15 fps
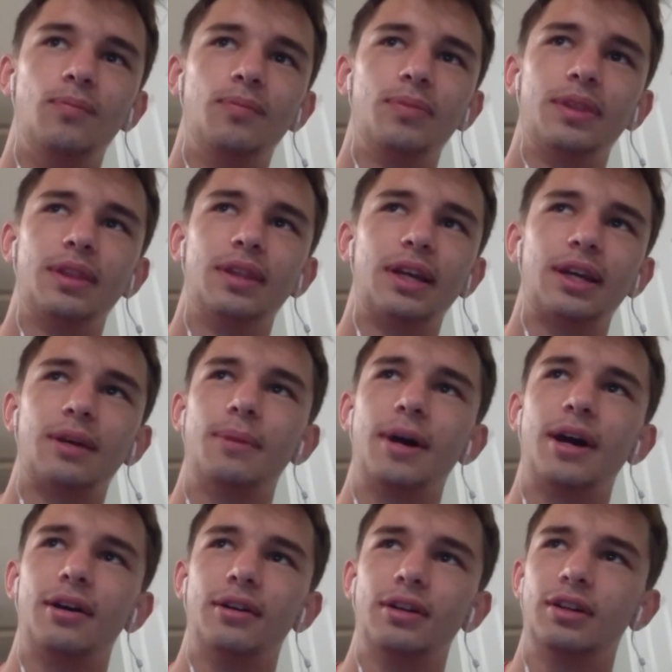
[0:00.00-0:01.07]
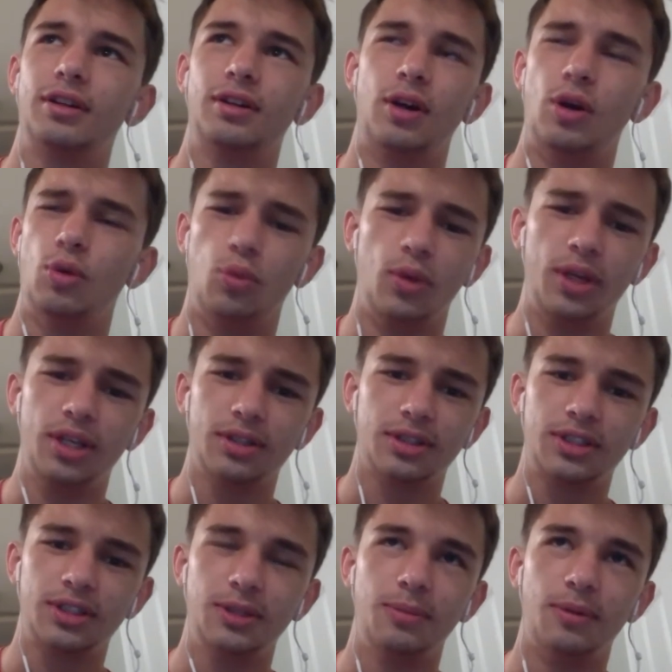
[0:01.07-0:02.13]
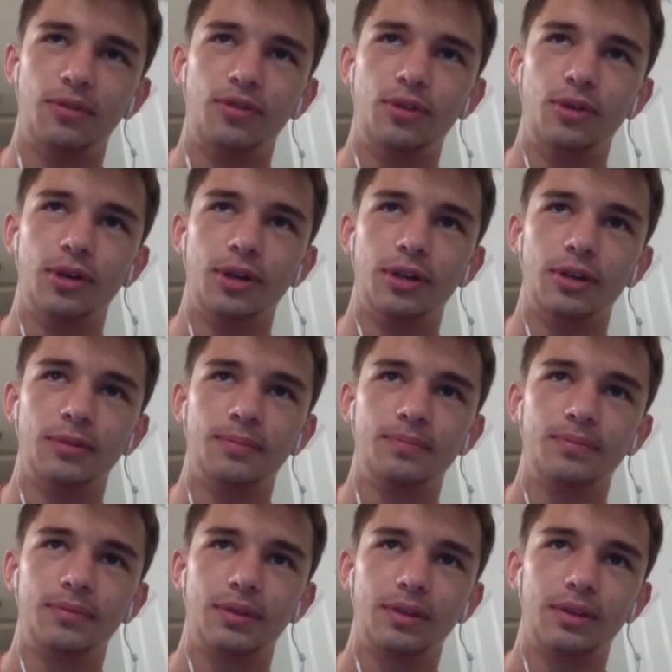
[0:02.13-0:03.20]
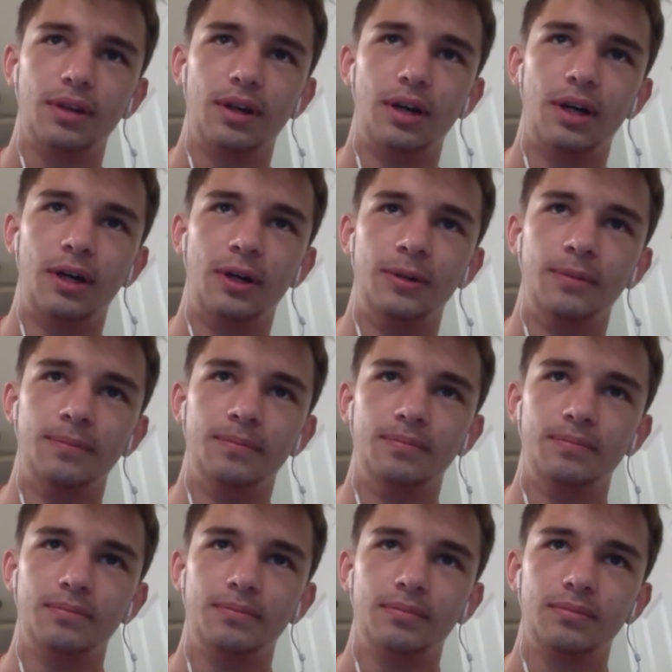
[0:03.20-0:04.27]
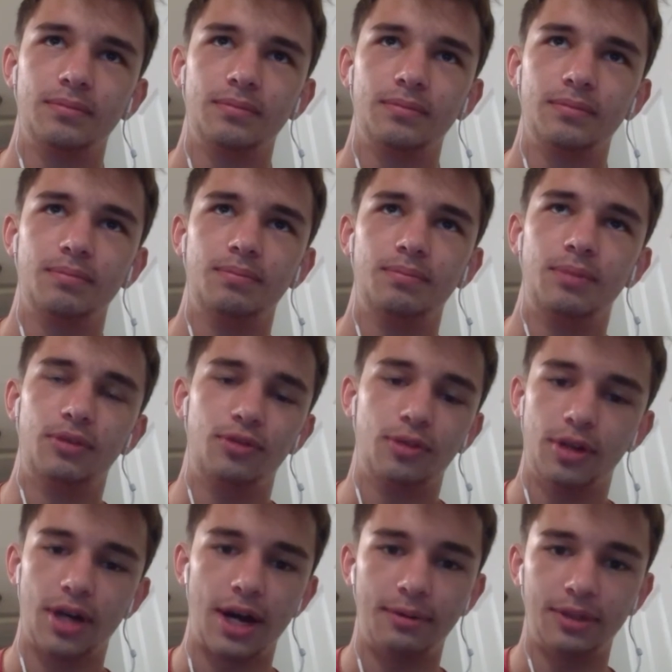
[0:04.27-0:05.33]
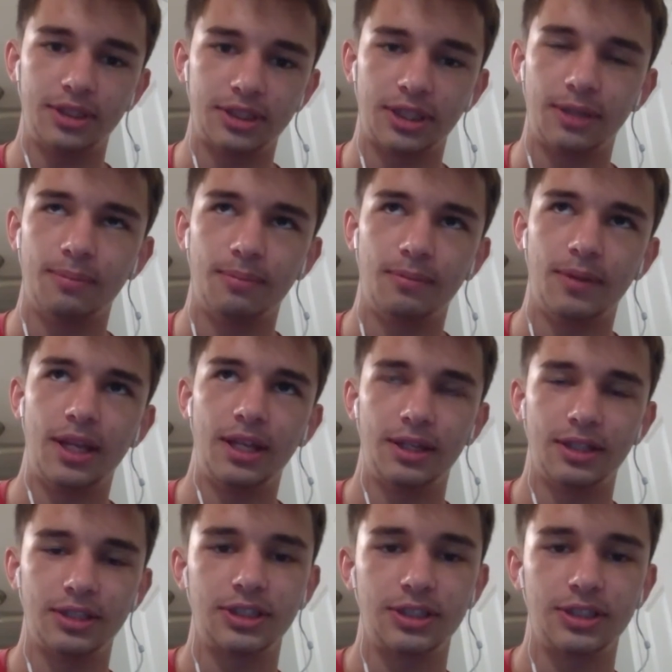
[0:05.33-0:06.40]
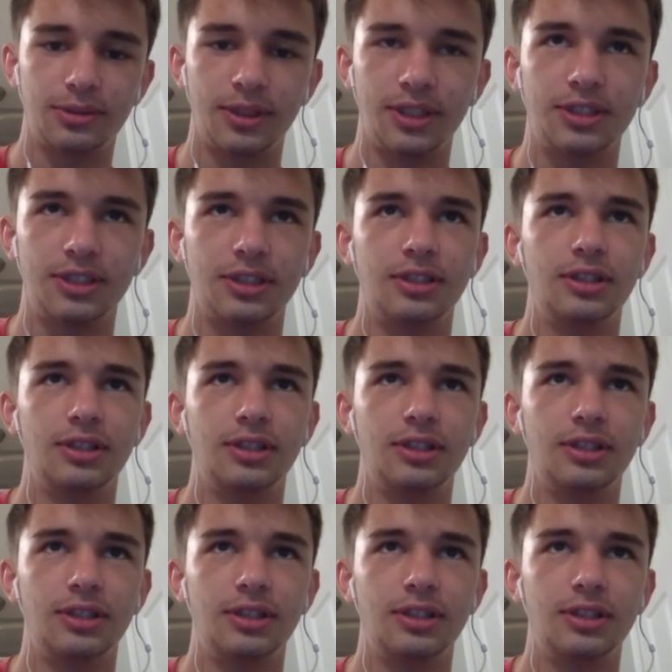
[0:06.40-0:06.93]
like about a week or two um before I was in the situation,